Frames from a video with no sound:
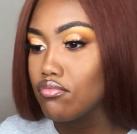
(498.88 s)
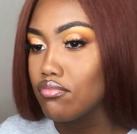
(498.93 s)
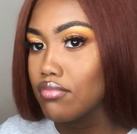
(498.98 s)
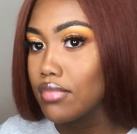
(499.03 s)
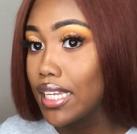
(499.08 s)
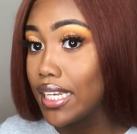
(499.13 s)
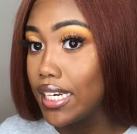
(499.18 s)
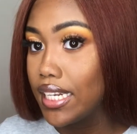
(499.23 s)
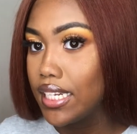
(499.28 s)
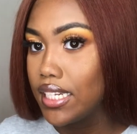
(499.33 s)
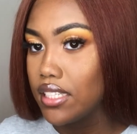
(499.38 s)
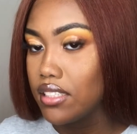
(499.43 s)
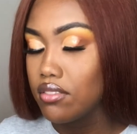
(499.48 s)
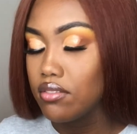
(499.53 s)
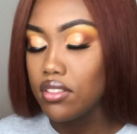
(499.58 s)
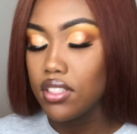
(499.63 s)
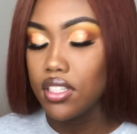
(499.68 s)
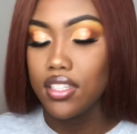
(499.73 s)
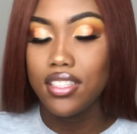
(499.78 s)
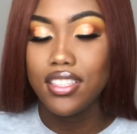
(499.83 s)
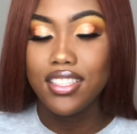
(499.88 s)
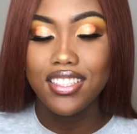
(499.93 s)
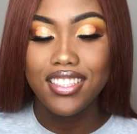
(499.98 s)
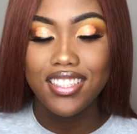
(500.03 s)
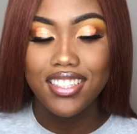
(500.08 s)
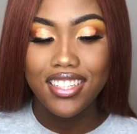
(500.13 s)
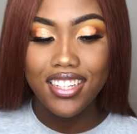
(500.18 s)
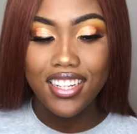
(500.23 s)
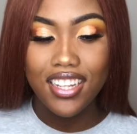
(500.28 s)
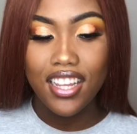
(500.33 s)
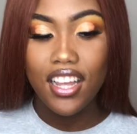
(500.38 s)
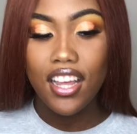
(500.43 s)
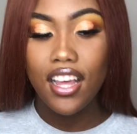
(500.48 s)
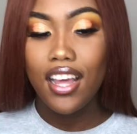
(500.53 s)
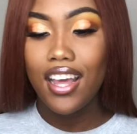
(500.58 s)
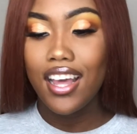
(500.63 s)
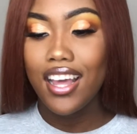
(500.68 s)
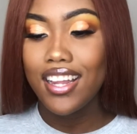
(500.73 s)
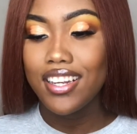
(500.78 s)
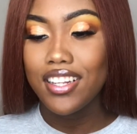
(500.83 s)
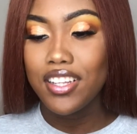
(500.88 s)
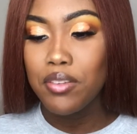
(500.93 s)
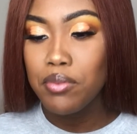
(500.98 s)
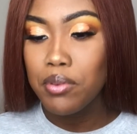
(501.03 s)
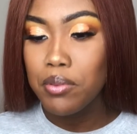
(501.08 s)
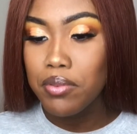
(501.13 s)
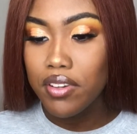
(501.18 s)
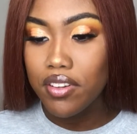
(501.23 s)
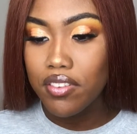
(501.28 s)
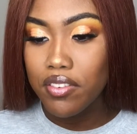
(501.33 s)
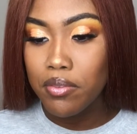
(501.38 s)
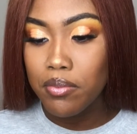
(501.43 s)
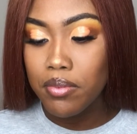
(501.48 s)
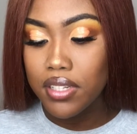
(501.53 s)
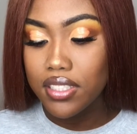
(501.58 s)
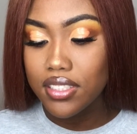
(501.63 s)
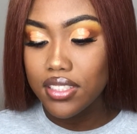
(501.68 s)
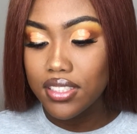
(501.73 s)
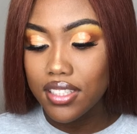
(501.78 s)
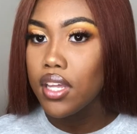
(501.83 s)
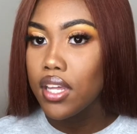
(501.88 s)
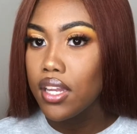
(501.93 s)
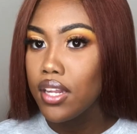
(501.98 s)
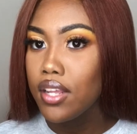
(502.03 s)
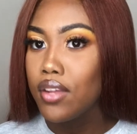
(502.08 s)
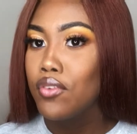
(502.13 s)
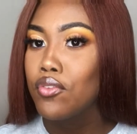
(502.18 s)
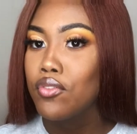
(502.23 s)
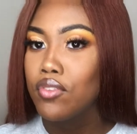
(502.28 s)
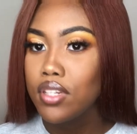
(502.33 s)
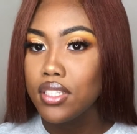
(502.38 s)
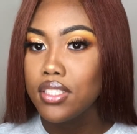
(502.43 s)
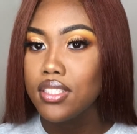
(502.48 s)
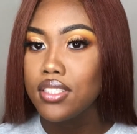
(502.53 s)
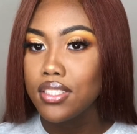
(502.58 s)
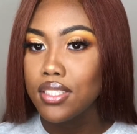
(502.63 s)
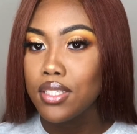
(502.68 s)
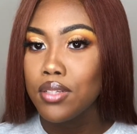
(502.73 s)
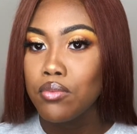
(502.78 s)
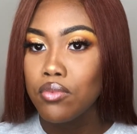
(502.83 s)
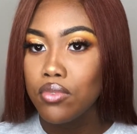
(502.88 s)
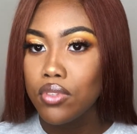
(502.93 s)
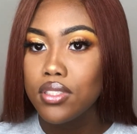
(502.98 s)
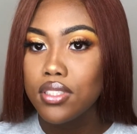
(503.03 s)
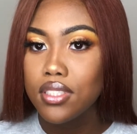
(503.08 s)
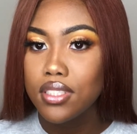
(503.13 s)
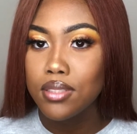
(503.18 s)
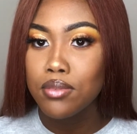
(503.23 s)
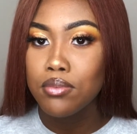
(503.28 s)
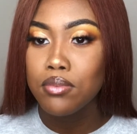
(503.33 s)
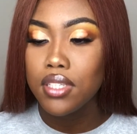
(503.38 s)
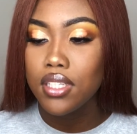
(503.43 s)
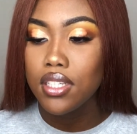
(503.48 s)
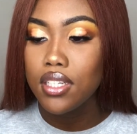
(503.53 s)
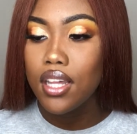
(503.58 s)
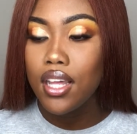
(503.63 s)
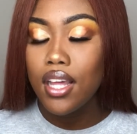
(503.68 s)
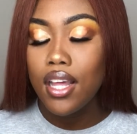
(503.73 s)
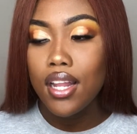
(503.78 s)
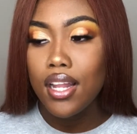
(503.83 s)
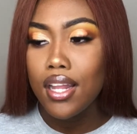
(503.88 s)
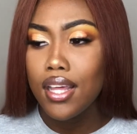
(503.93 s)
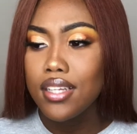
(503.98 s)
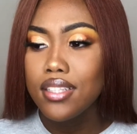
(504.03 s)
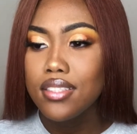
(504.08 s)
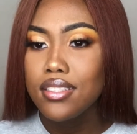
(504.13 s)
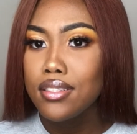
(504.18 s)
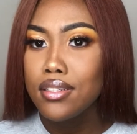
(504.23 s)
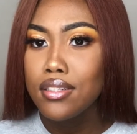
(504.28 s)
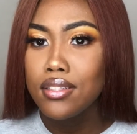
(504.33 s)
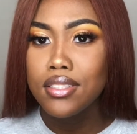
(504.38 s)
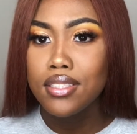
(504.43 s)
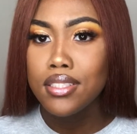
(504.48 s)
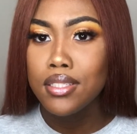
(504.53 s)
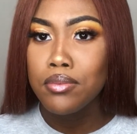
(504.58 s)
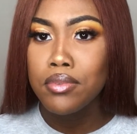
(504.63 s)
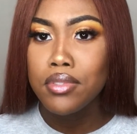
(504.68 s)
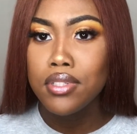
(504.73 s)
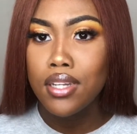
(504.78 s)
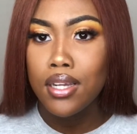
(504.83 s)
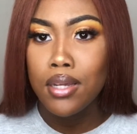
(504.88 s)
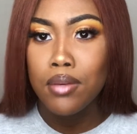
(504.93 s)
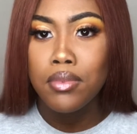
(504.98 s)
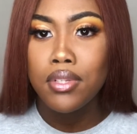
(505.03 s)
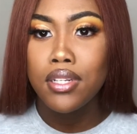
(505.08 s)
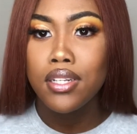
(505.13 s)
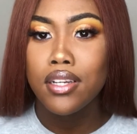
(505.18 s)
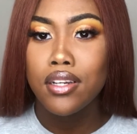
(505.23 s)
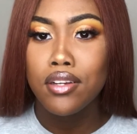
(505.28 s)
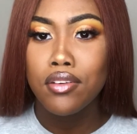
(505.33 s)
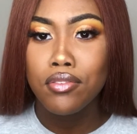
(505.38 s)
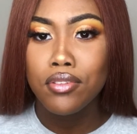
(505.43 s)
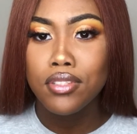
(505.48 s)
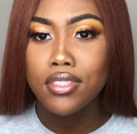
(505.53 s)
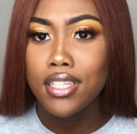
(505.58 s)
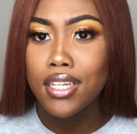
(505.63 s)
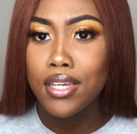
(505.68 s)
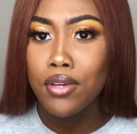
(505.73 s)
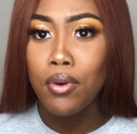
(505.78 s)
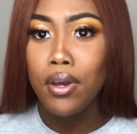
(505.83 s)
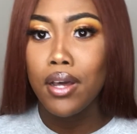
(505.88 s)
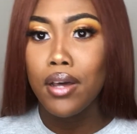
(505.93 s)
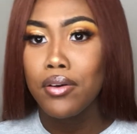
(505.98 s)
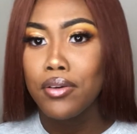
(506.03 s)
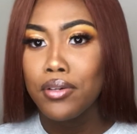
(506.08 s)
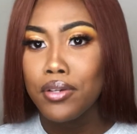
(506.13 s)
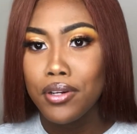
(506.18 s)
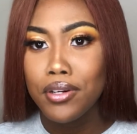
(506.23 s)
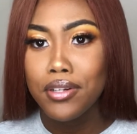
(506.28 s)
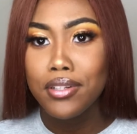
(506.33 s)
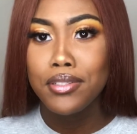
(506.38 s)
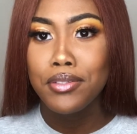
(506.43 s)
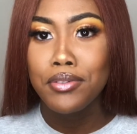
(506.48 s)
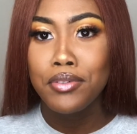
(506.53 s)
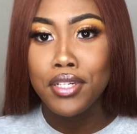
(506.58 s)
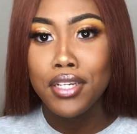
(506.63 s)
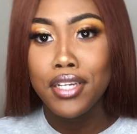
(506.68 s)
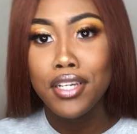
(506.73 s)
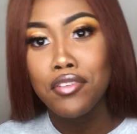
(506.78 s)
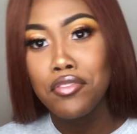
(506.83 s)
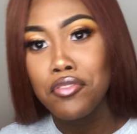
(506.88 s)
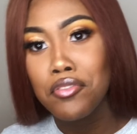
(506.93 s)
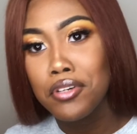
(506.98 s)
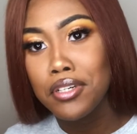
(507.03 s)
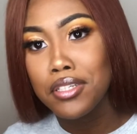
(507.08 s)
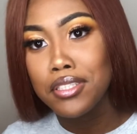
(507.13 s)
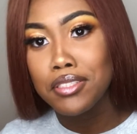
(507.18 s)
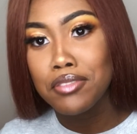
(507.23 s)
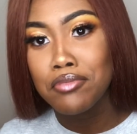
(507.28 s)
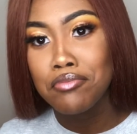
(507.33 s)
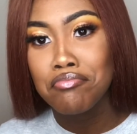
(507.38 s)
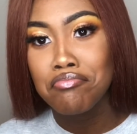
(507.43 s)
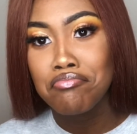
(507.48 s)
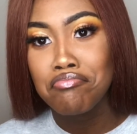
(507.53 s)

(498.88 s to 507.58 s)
I didn't. I didn't prepare for basic. It didn't really seem real to me. Like it still don't seem real that I'm in the Air Force. Like wow, girl, you in the Air Force.